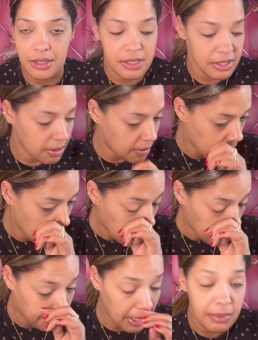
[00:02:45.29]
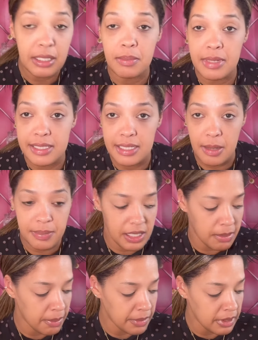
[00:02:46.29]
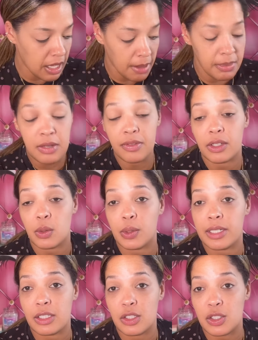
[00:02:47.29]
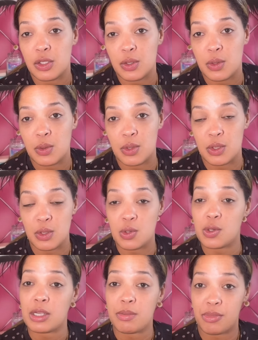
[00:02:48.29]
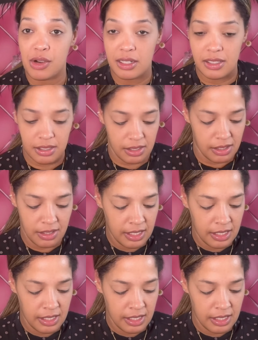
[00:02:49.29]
So, but I'm gonna mix it up. So I'm even going to do cream bronzer.